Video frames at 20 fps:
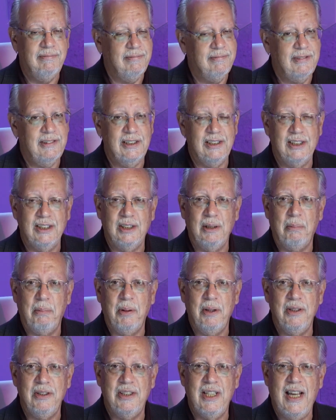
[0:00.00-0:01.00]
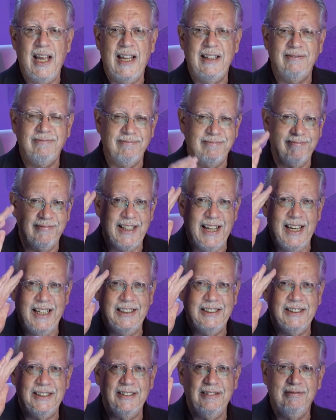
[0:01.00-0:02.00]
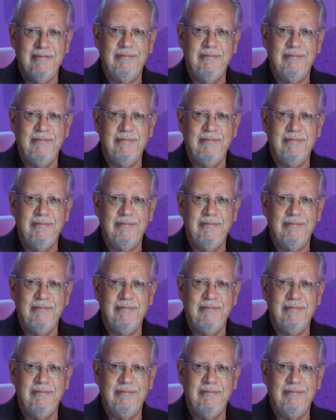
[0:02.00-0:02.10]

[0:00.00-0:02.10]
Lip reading: It's as simple as that. Thanks.